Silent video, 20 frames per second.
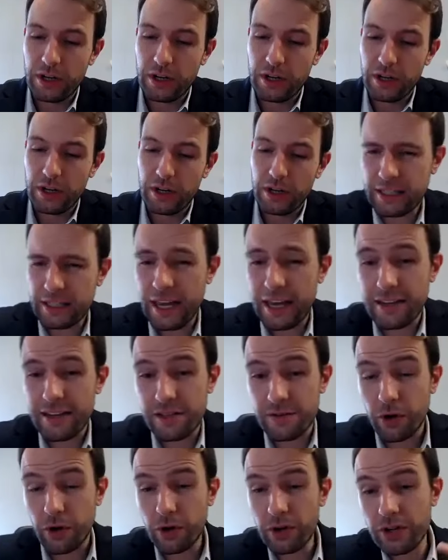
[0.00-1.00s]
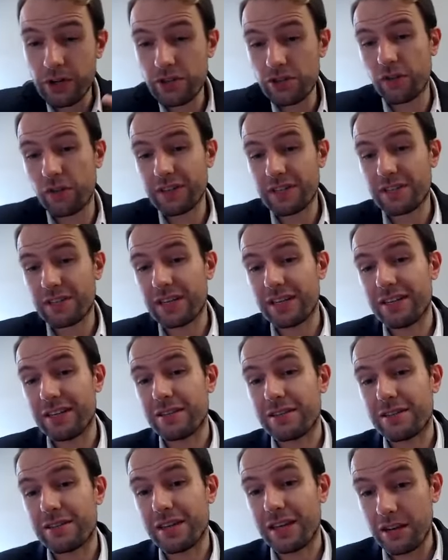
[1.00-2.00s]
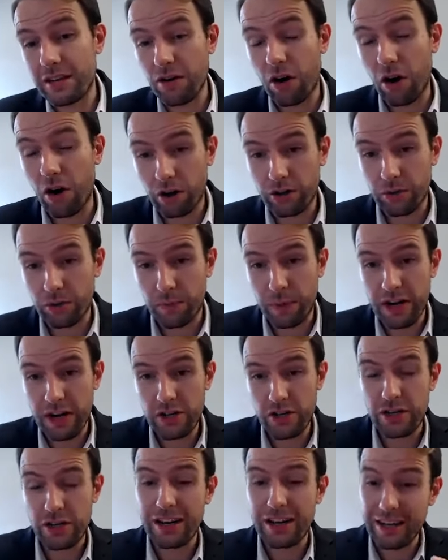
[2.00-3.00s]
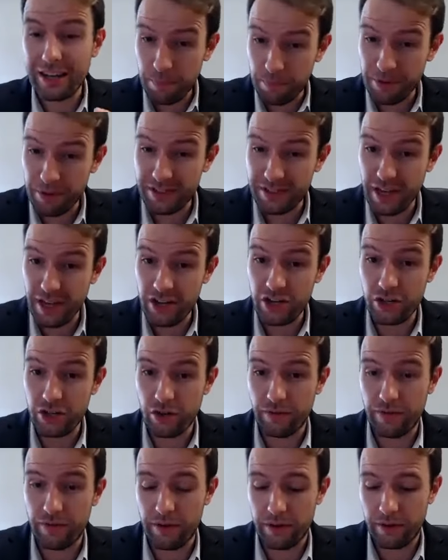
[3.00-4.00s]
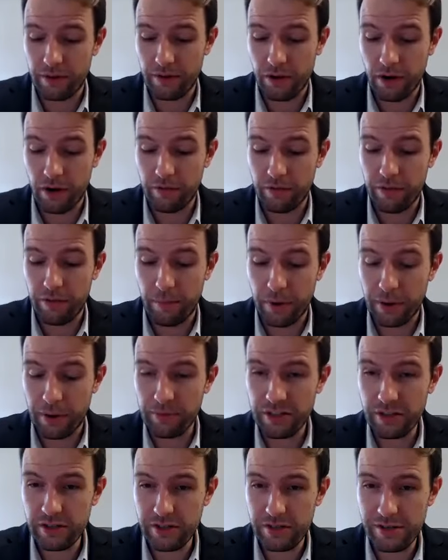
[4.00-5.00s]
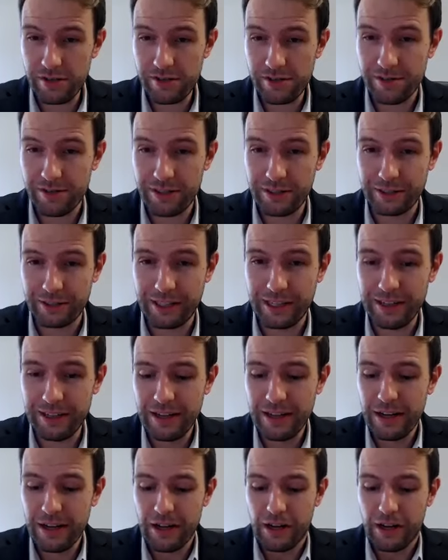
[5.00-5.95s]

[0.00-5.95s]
this particular case, Werner is obviously, he's in occupation and in possession of the premises. Okay.